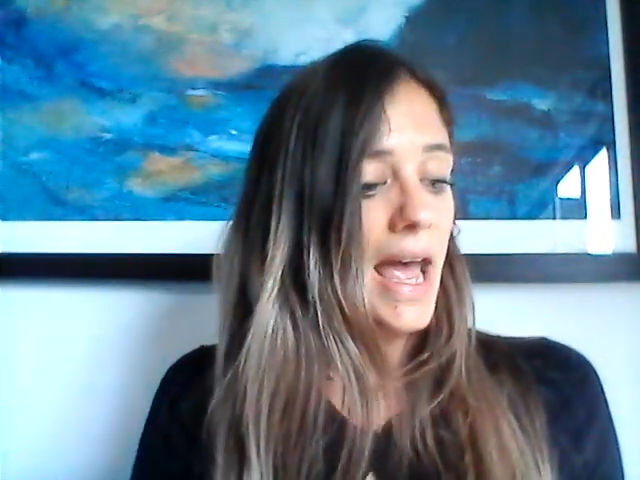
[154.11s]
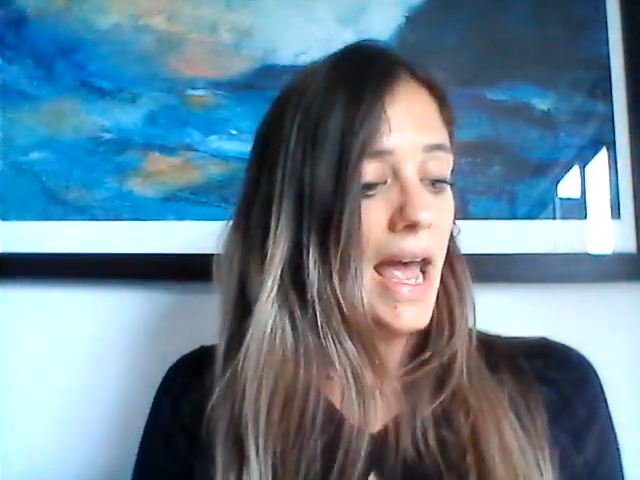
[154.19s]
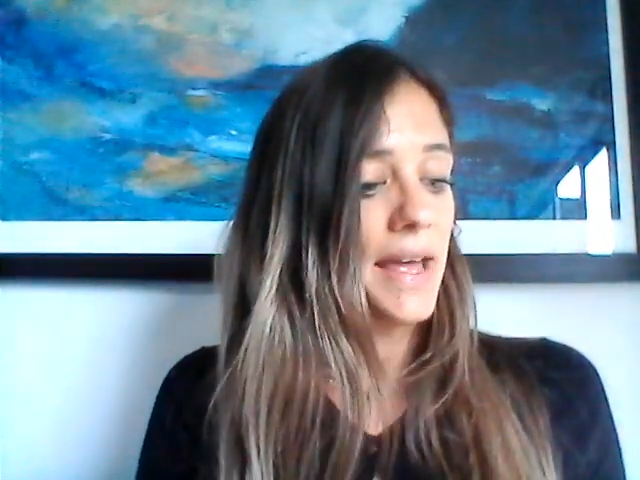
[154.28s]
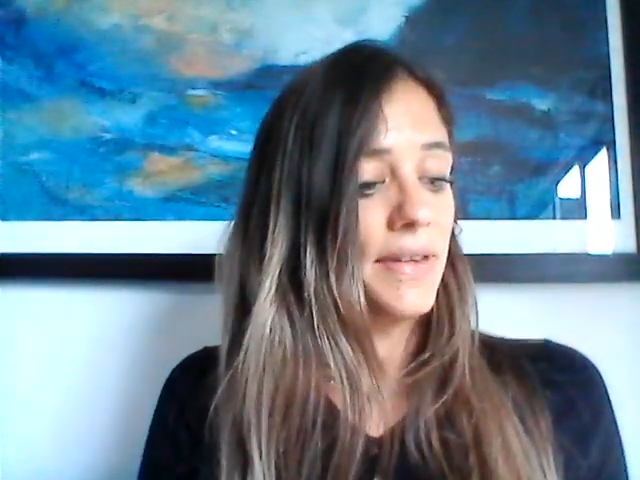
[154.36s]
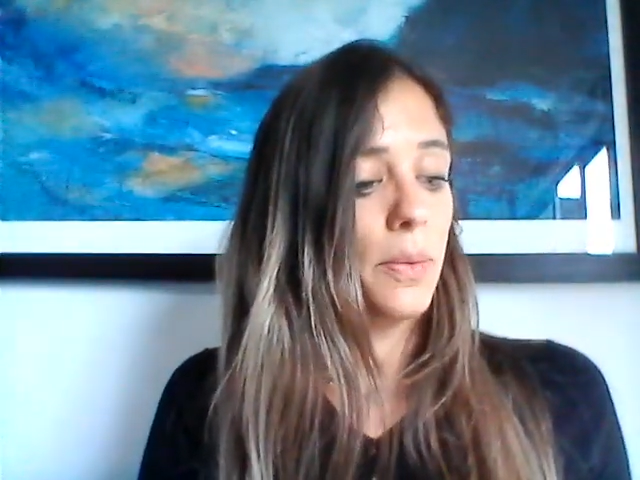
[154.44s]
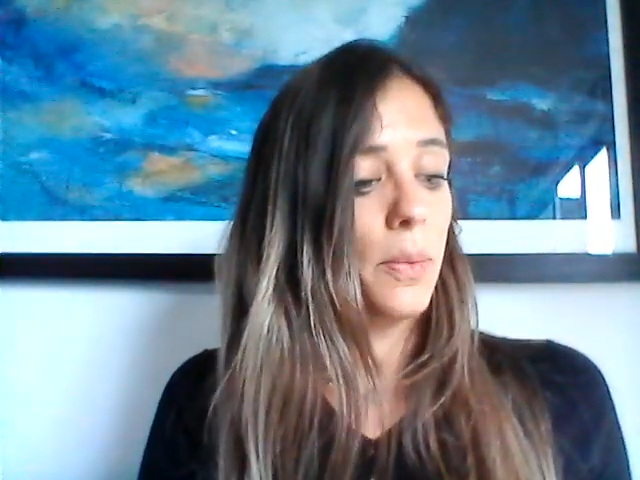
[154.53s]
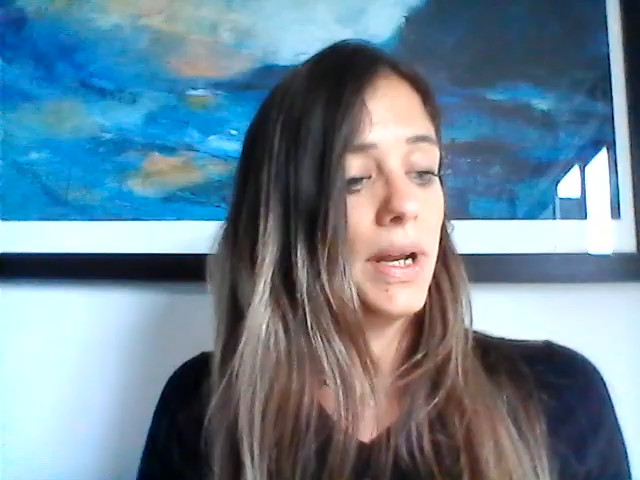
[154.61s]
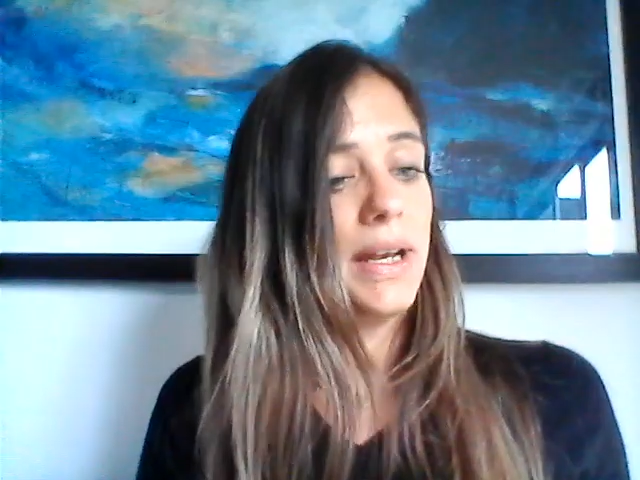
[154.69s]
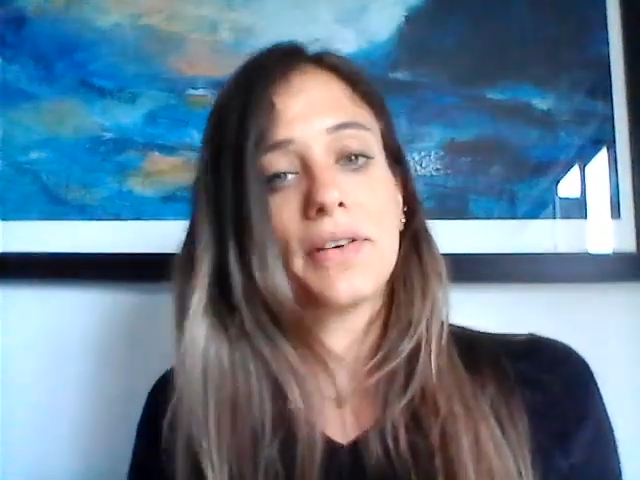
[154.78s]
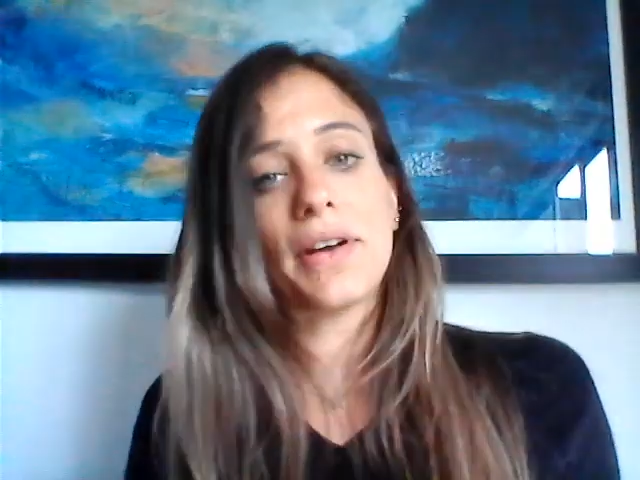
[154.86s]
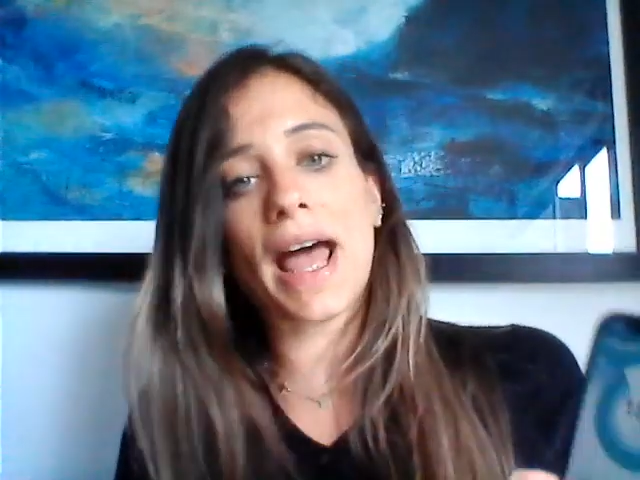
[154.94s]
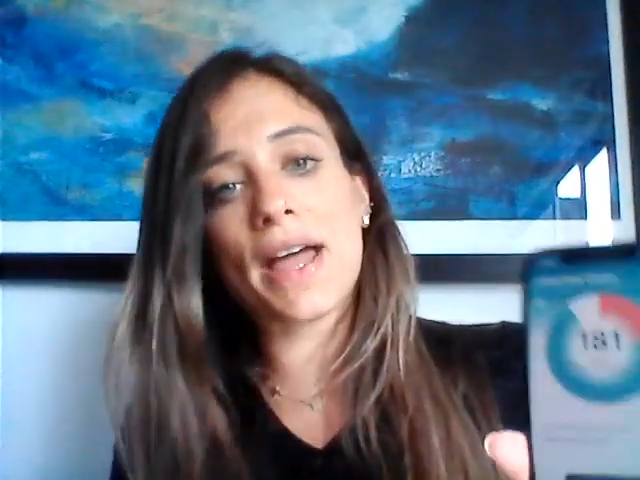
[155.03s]
And when
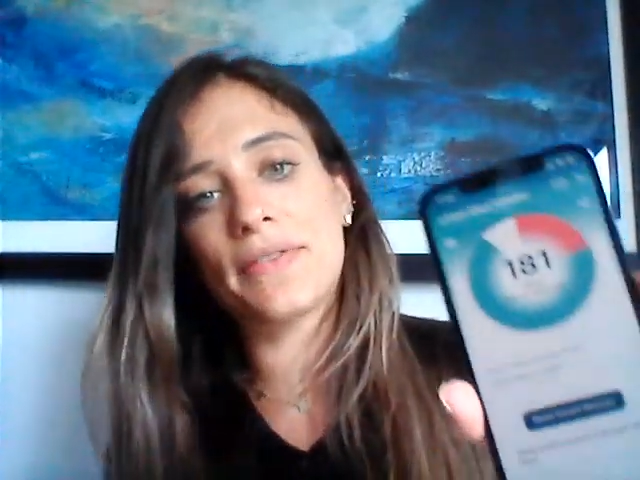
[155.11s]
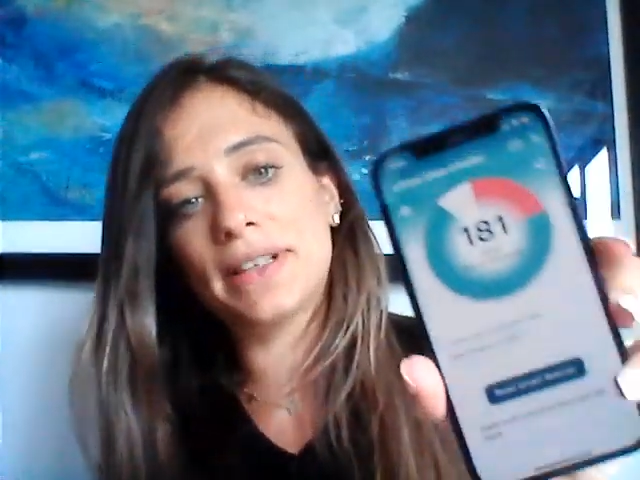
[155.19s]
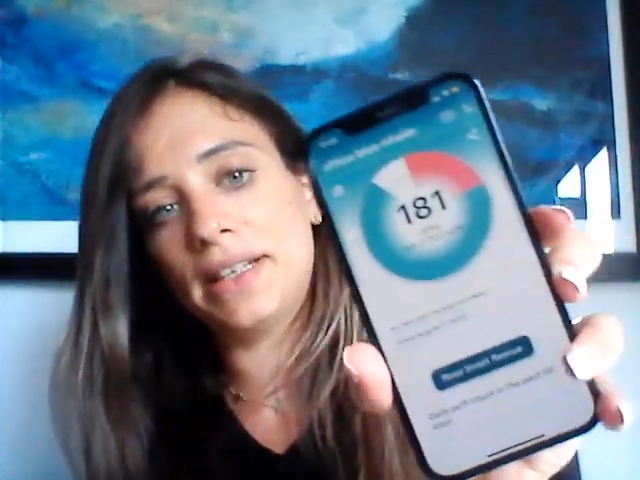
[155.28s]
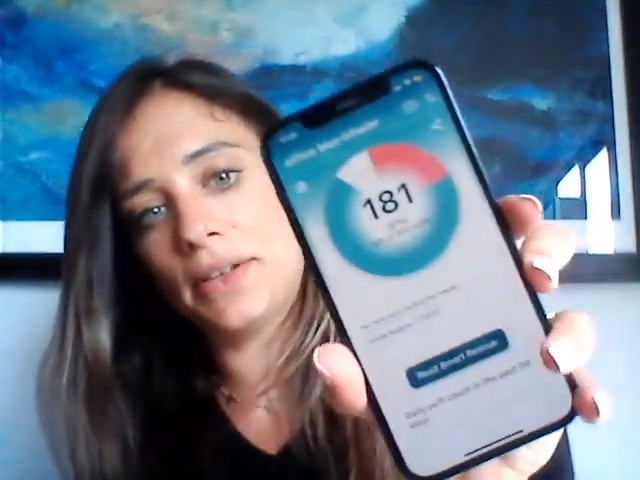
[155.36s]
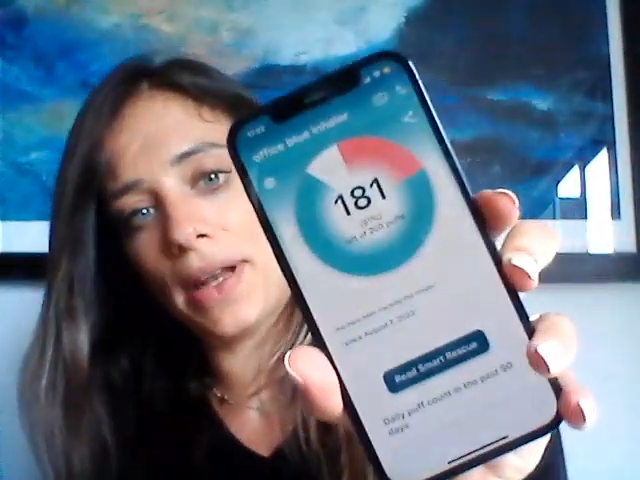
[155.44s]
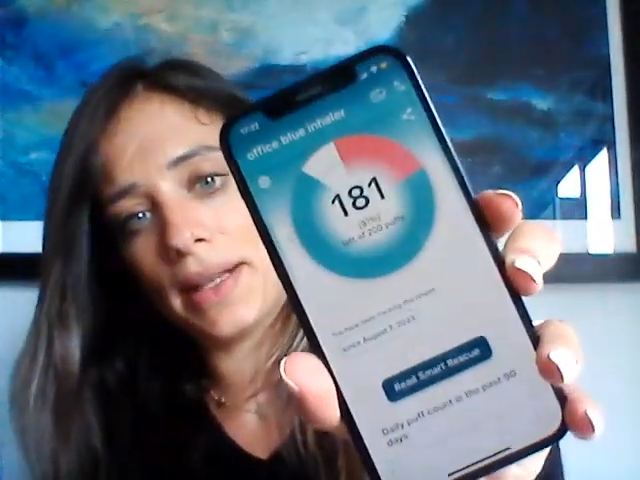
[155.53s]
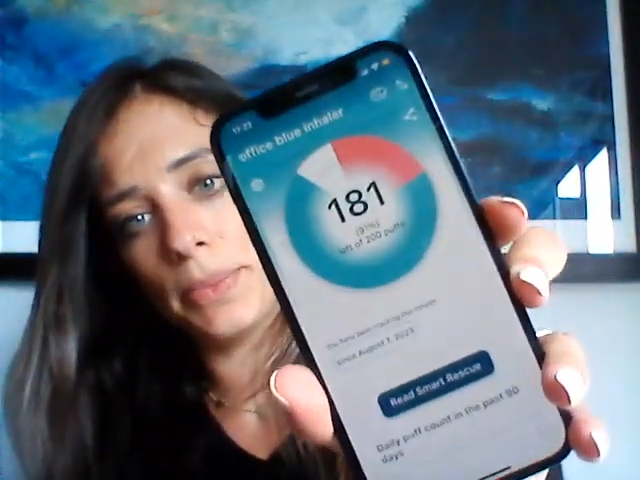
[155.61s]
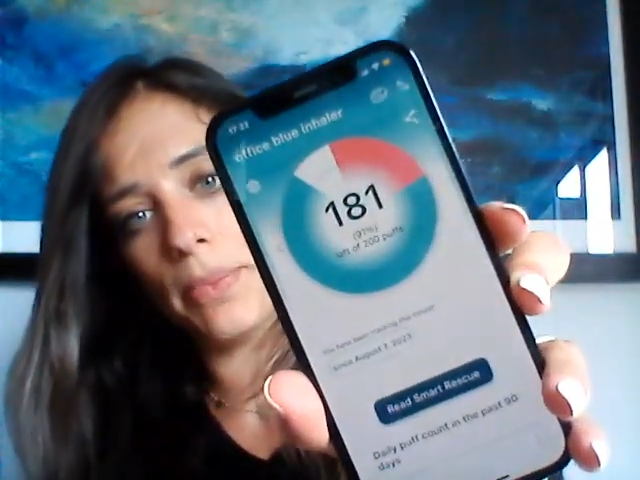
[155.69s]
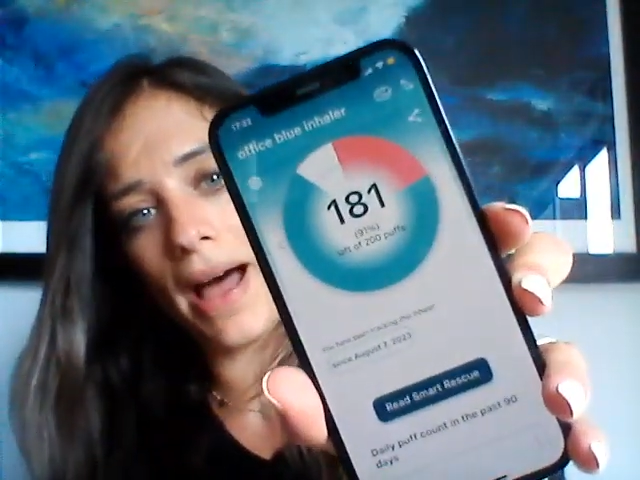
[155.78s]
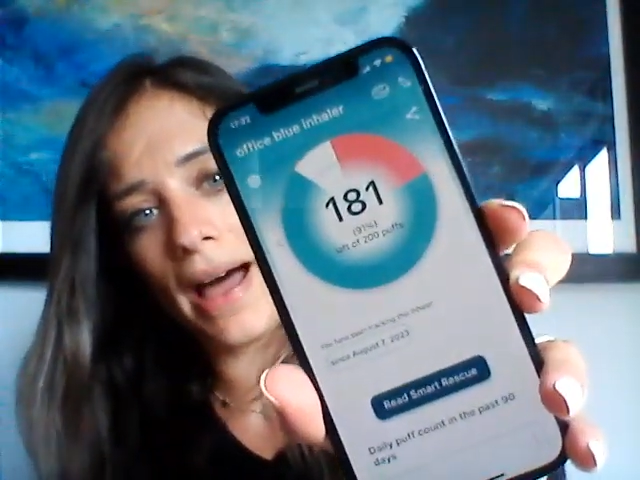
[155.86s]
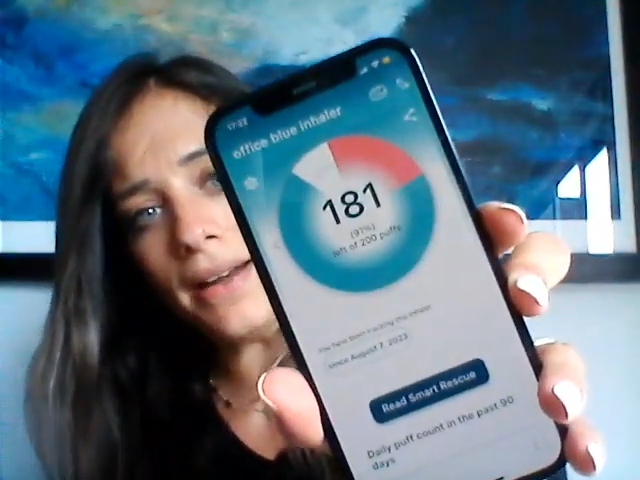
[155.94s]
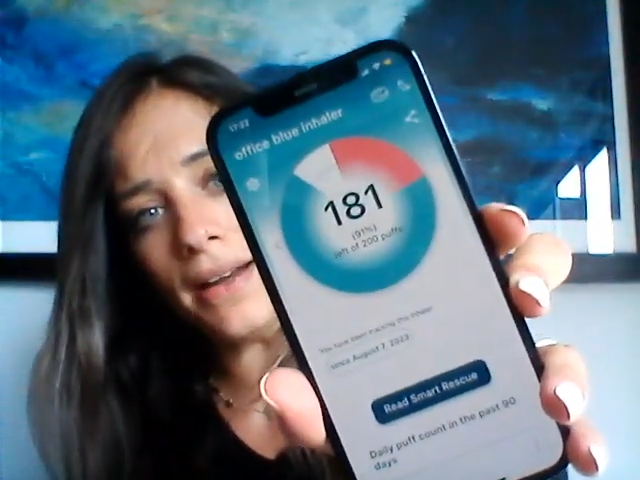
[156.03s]
arrive at the red
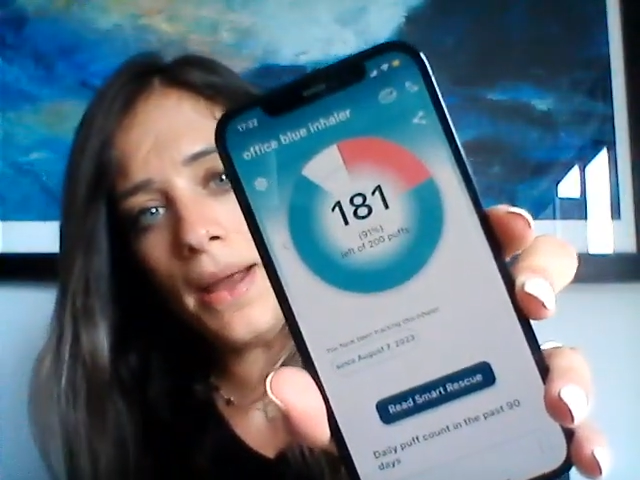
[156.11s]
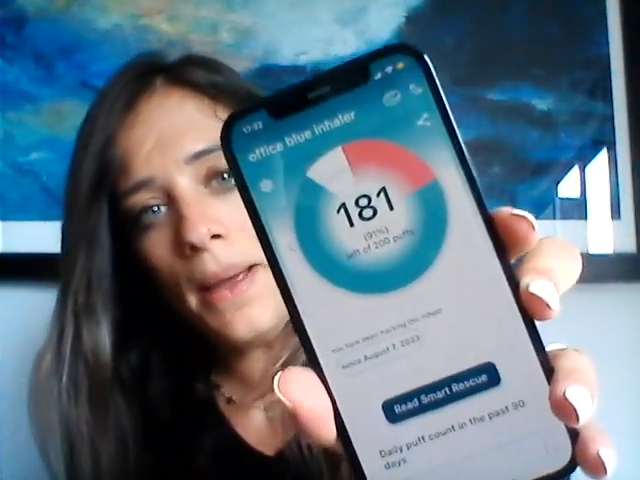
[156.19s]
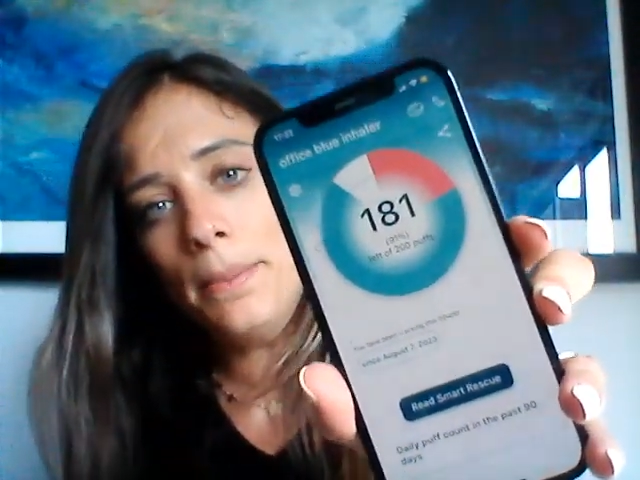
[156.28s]
bar,